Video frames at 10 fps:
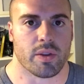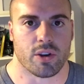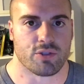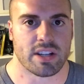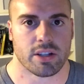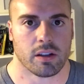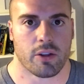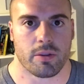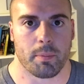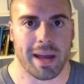the original or
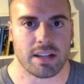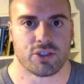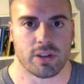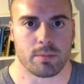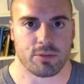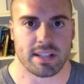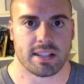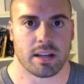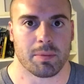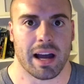the mainstream
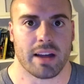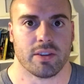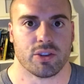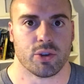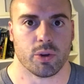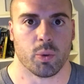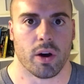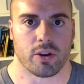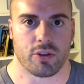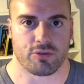reasoning behind the 2-to-1
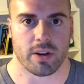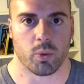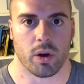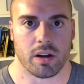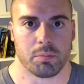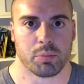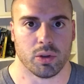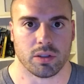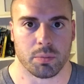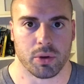or 3-to-1
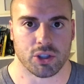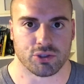pull-to-push